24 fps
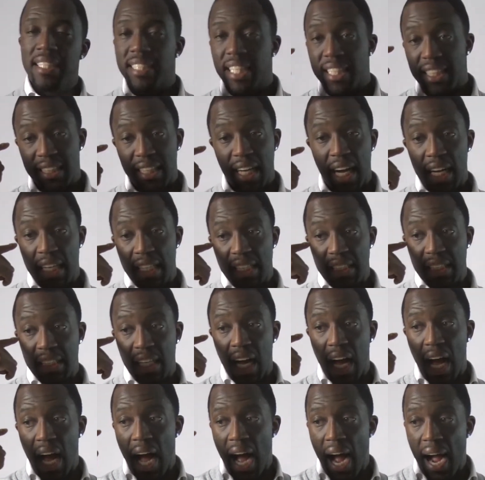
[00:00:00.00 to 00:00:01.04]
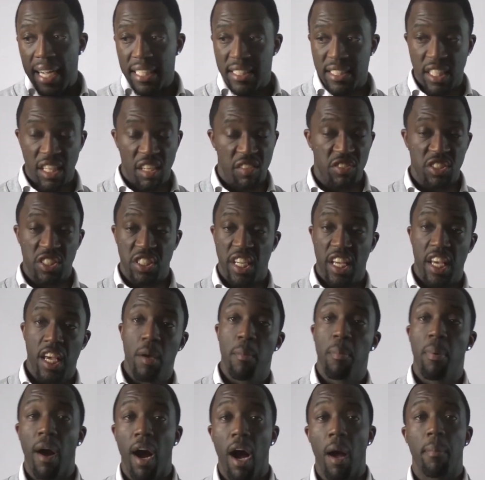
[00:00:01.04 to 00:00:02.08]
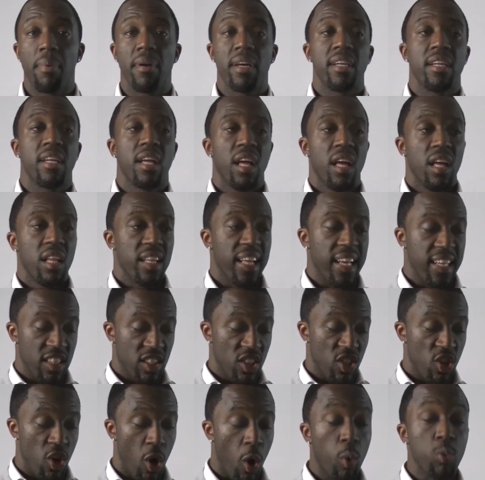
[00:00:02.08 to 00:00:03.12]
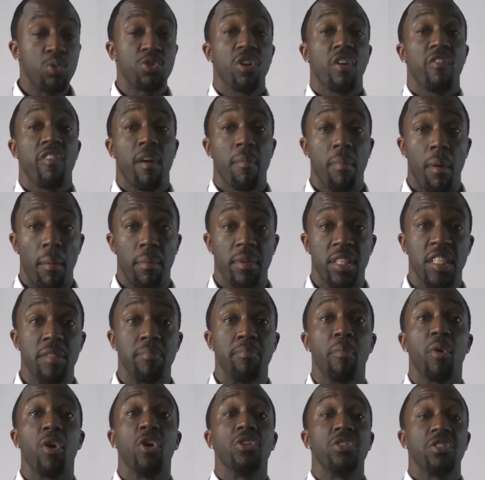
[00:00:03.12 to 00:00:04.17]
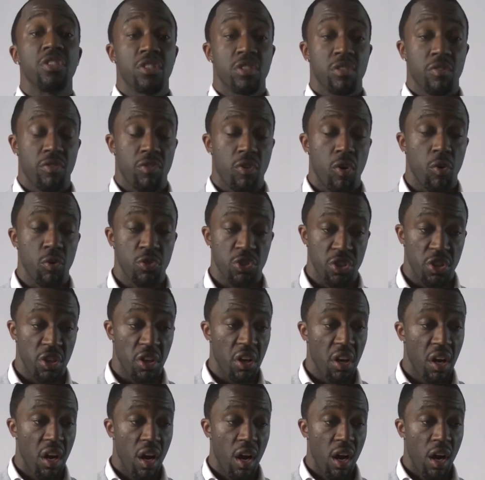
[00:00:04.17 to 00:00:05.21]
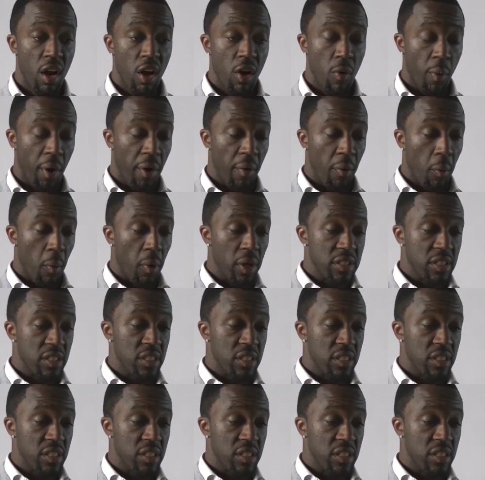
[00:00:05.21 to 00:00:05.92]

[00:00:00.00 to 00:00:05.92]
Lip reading: I think 90s, I think of just hip-hop in it, like the culture of hip-hop and the emergence of culture, where it